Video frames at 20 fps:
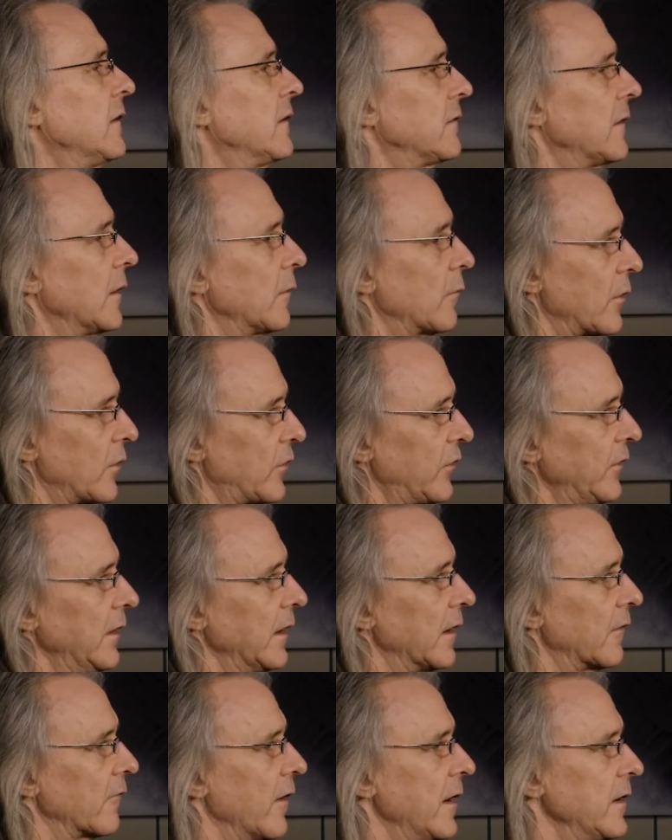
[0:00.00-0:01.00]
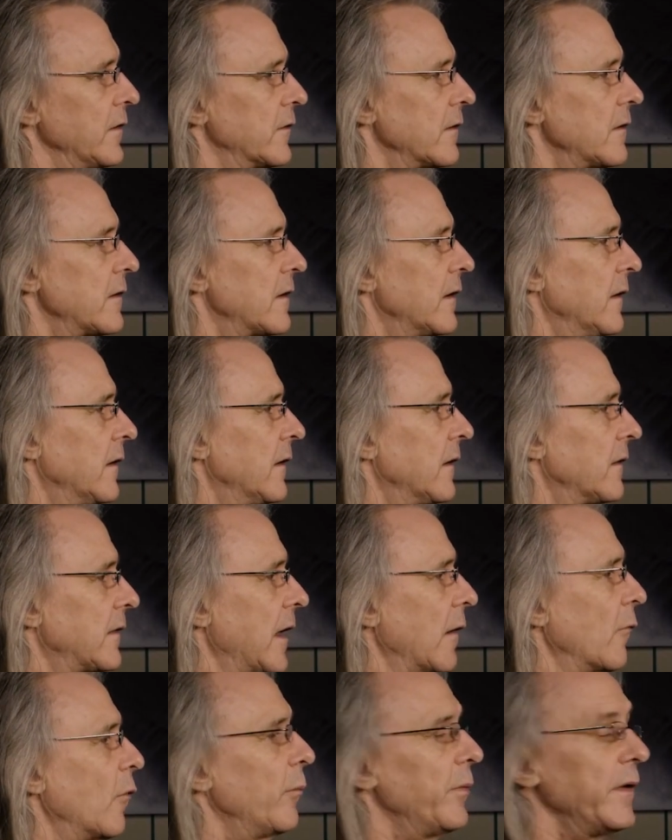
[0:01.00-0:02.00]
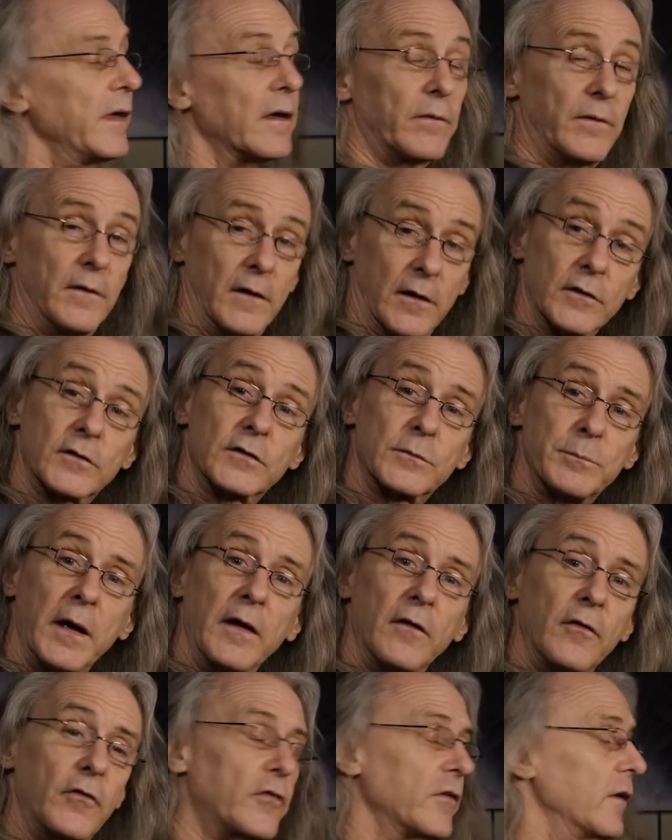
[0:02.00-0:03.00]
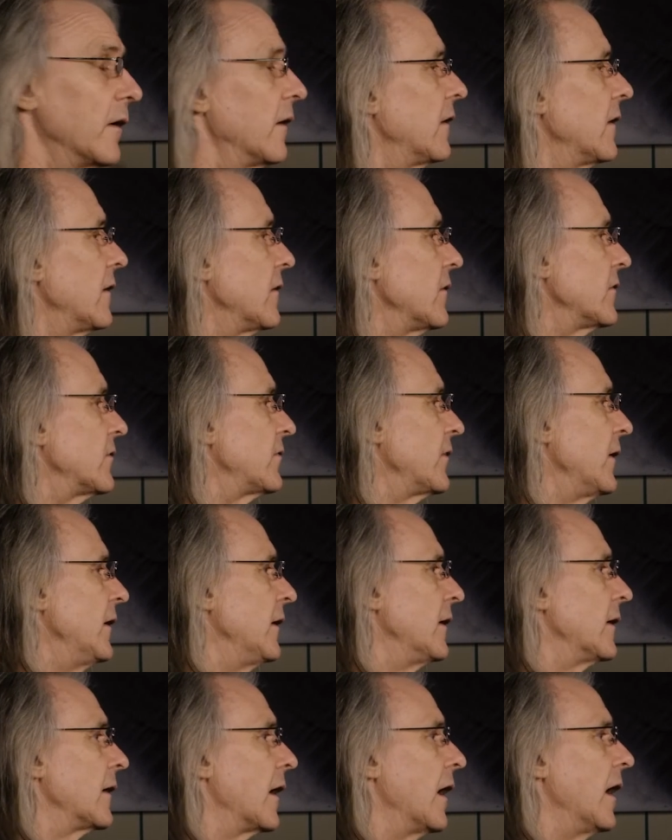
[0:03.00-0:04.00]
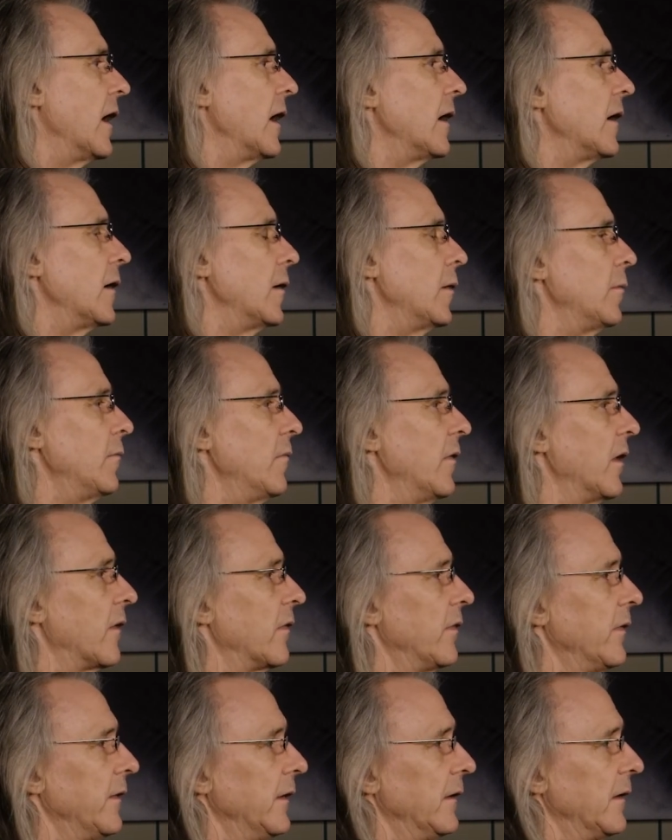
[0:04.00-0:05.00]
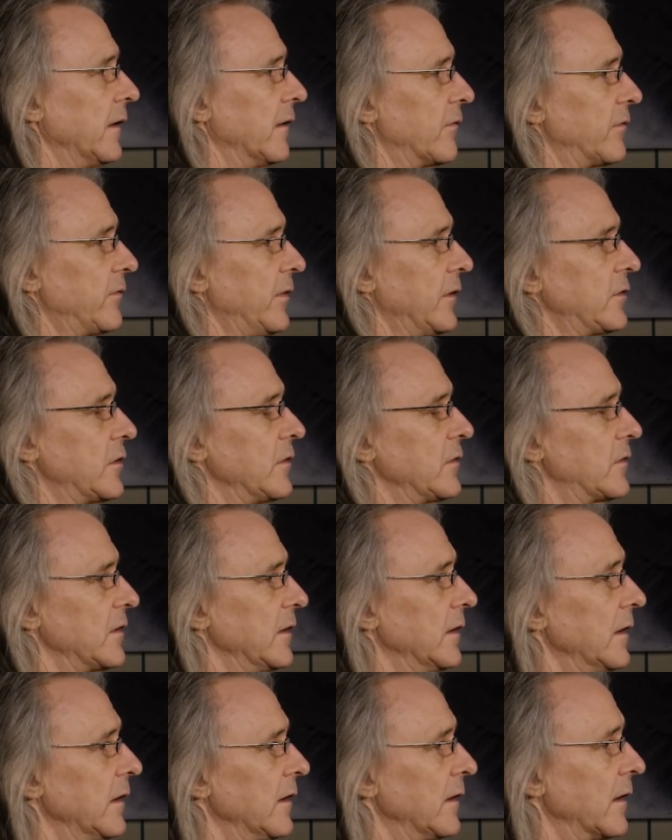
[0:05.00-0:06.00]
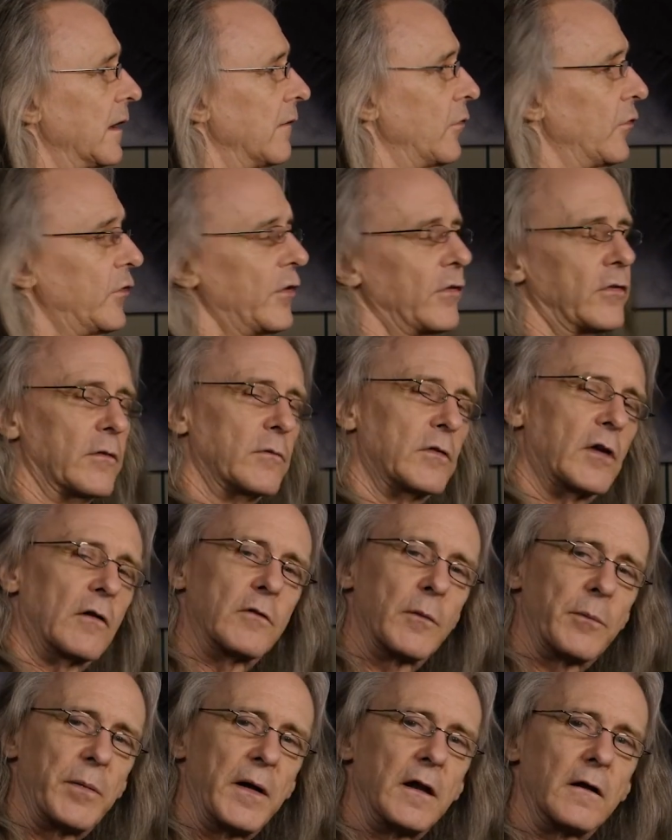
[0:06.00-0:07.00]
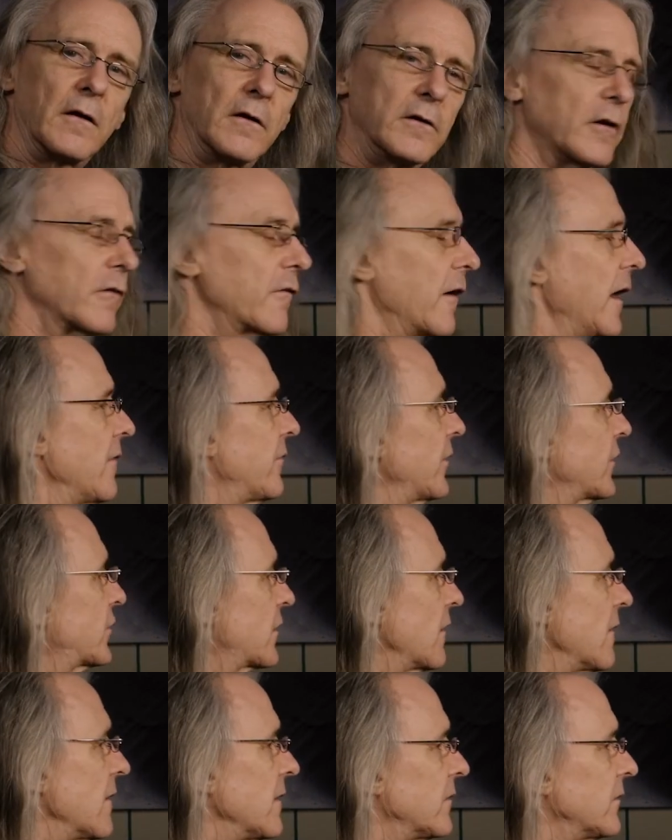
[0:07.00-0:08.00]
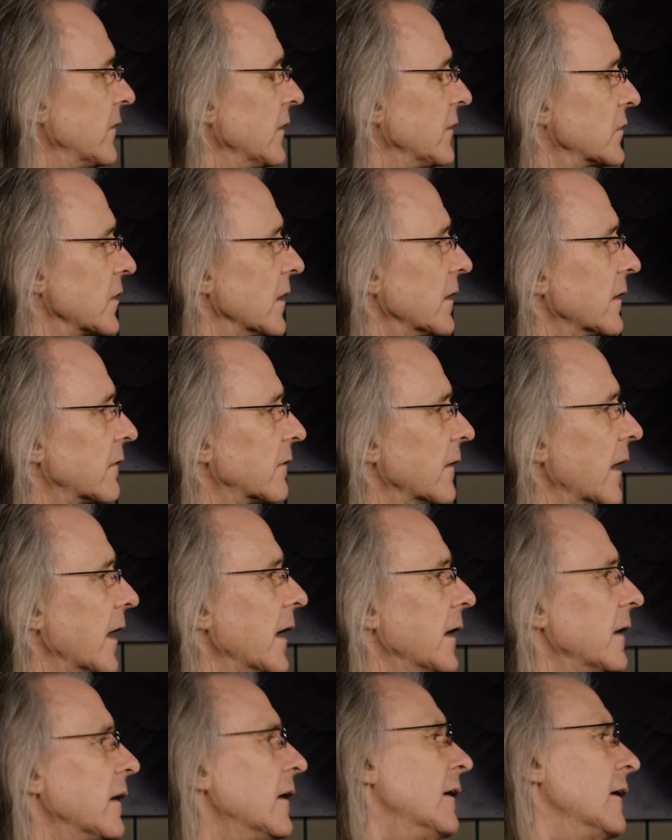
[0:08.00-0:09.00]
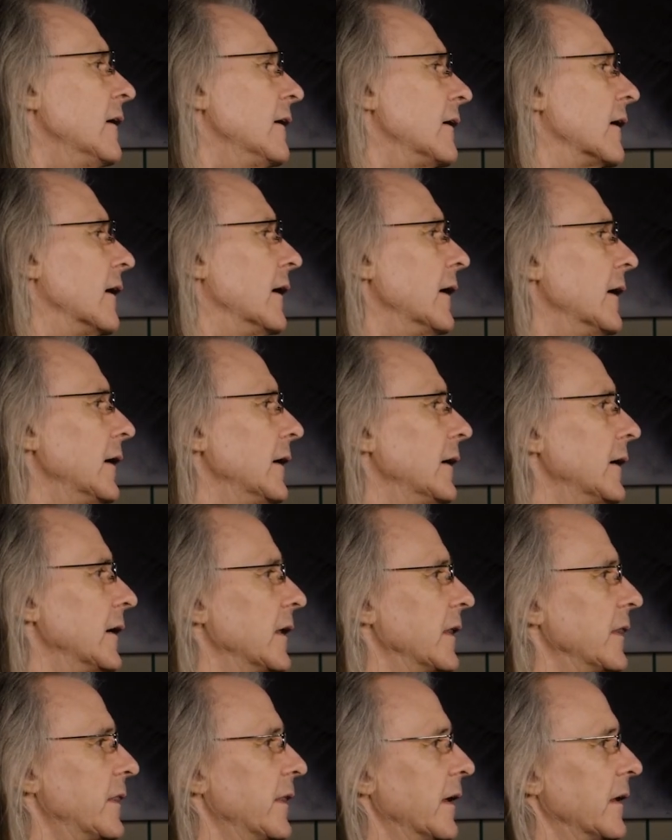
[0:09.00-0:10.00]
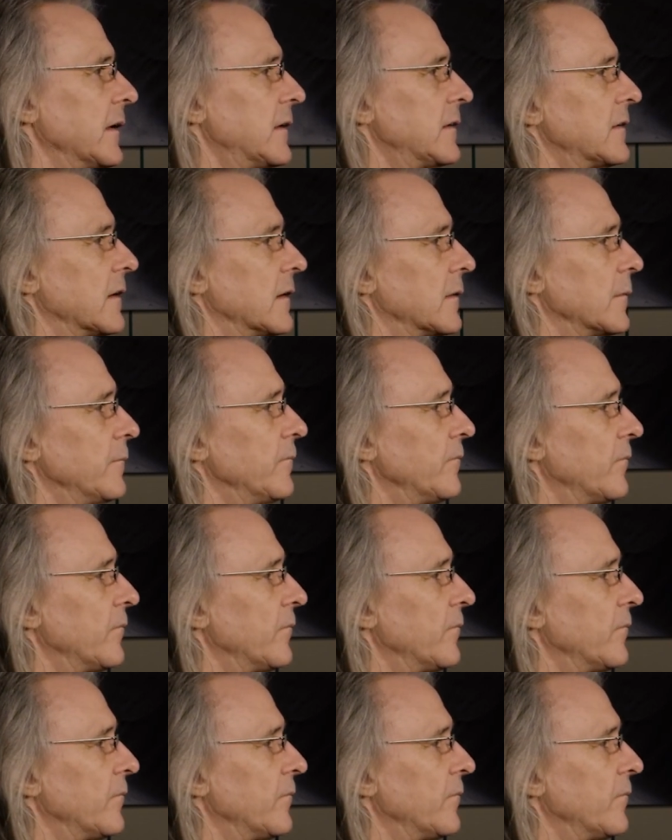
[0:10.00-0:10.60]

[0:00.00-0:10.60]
that we're seeing rendered. That will be at the expense of the efficiency of the system. So depending on your graphics card, things like that, that